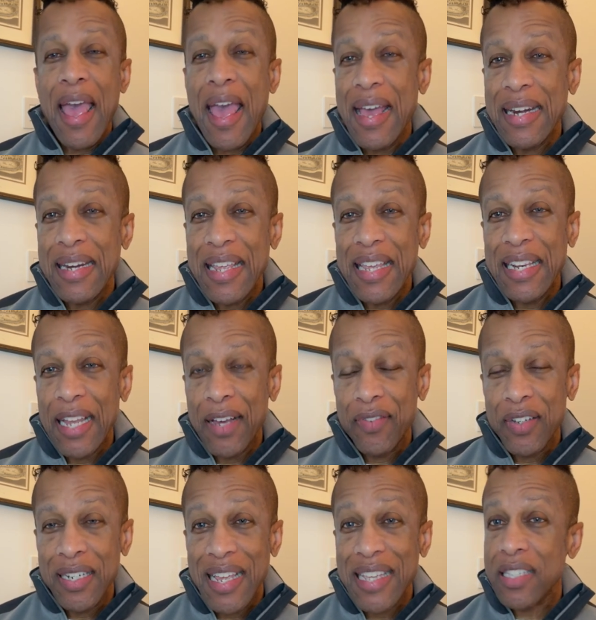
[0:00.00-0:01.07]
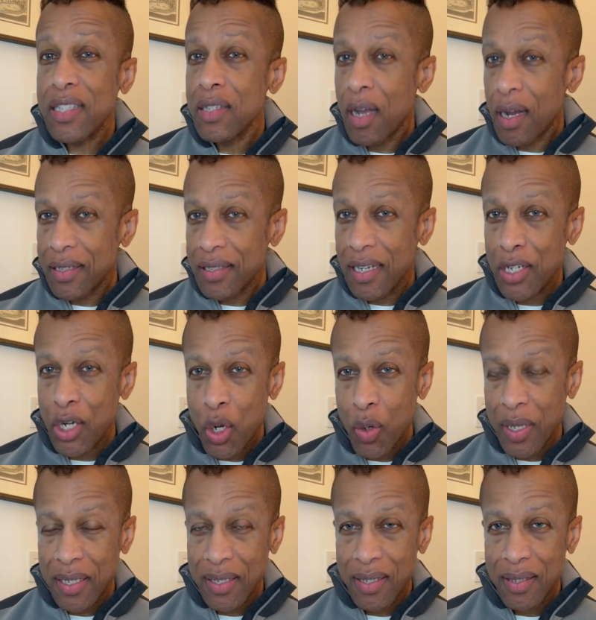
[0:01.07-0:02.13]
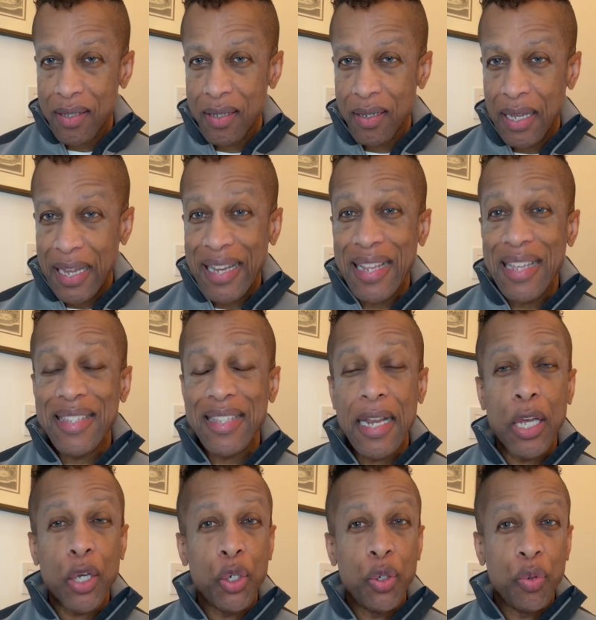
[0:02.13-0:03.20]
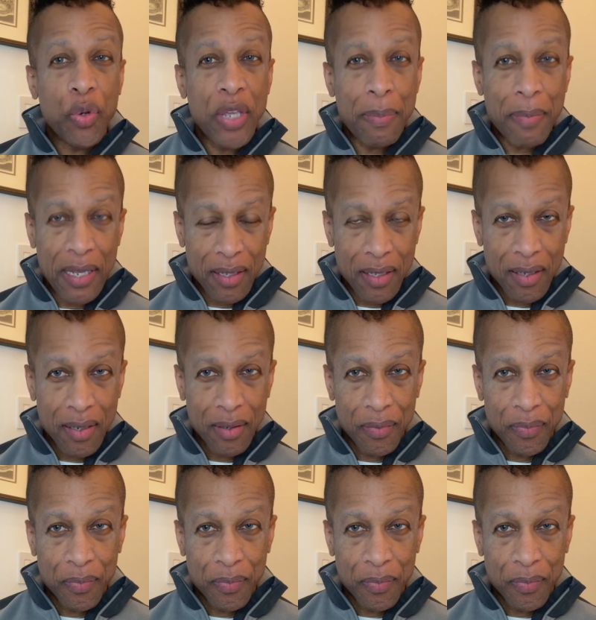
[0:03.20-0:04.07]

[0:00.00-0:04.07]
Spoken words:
N11 is not a notice. It is an agreement.